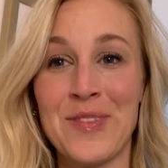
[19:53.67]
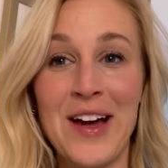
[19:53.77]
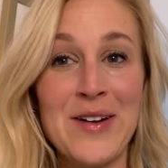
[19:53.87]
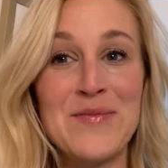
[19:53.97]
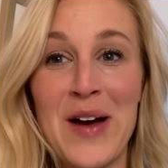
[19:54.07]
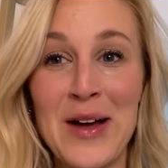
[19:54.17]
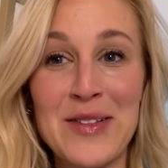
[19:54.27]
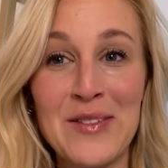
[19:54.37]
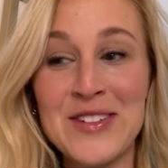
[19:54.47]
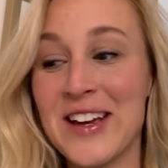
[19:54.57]
Yeah, I
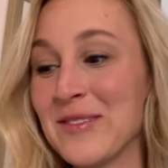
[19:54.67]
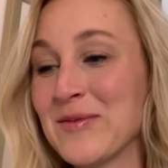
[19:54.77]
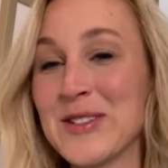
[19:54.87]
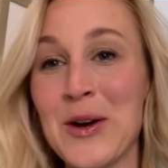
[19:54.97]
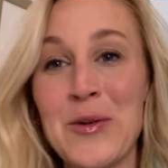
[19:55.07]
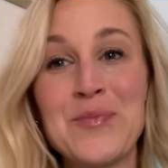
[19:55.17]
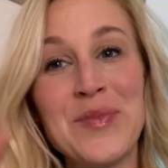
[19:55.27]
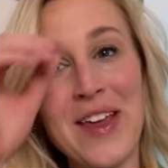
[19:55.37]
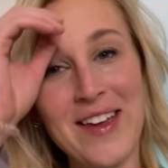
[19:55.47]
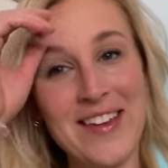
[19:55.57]
loved it. So
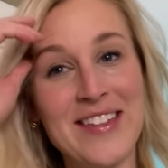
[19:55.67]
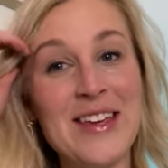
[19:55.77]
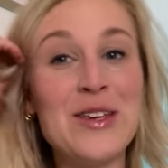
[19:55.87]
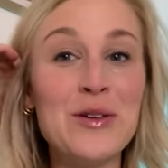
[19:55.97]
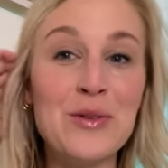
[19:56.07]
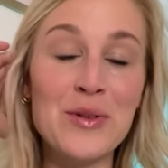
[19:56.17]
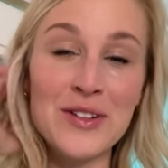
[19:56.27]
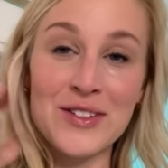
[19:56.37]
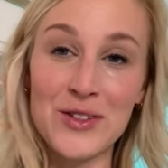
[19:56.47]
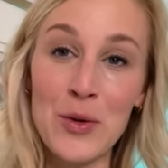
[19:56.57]
Thank you
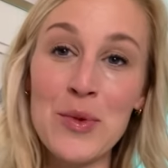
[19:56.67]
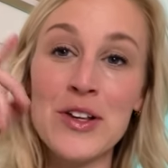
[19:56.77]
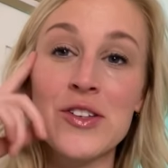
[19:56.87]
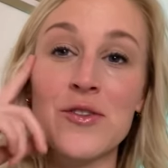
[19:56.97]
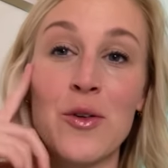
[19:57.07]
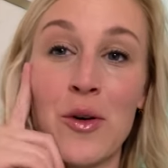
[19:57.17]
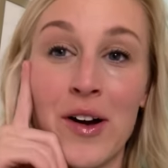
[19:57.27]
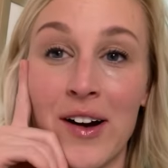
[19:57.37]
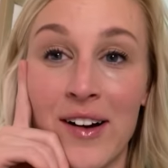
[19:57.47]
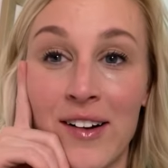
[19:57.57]
so much
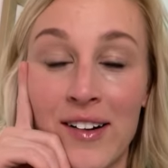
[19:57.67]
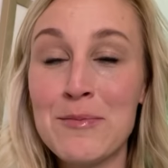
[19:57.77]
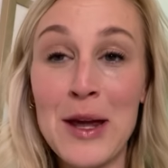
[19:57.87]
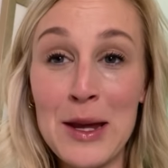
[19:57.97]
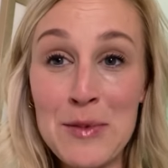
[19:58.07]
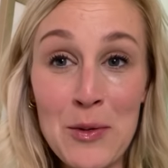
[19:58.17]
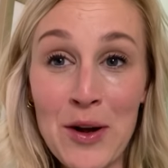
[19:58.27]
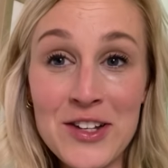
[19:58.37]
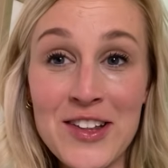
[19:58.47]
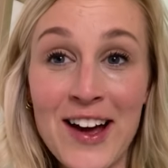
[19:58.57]
for making me
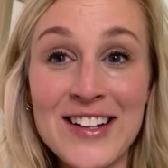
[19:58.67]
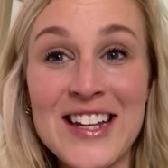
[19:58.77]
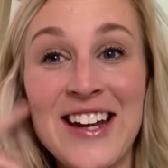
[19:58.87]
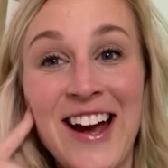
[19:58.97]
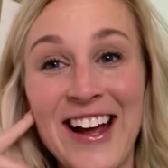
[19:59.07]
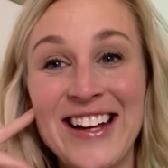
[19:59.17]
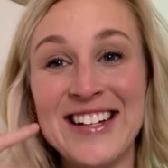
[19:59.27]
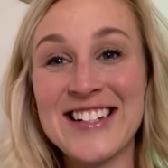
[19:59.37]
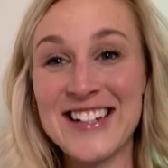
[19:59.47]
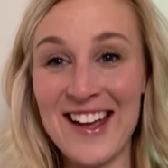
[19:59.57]
watch that tonight.
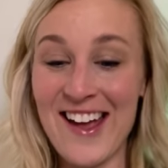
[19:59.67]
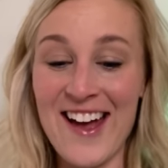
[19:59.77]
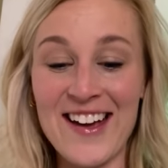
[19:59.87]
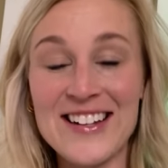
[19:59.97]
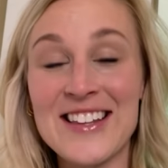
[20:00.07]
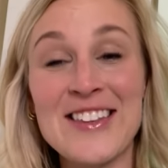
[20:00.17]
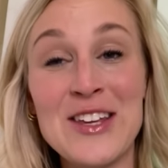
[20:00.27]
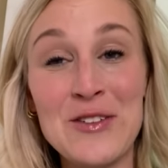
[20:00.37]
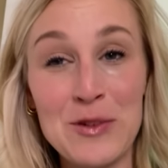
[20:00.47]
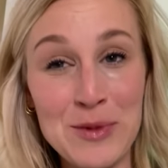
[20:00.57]
And
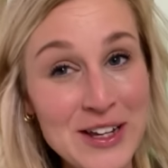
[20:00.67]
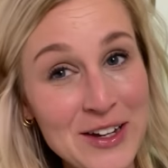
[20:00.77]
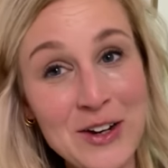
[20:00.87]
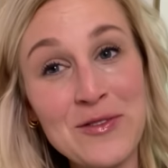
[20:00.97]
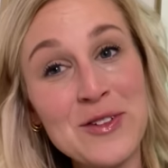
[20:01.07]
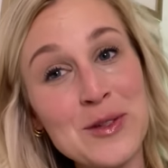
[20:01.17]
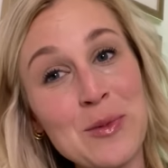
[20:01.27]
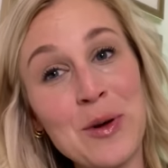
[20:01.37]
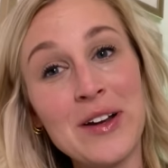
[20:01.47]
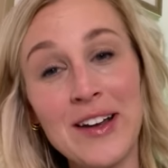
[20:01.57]
thank you for being here, for
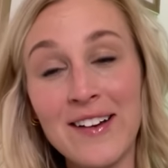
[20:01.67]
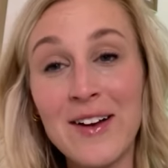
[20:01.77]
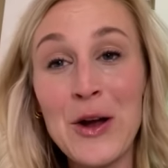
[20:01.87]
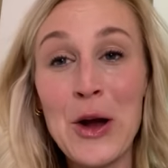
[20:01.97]
supporting.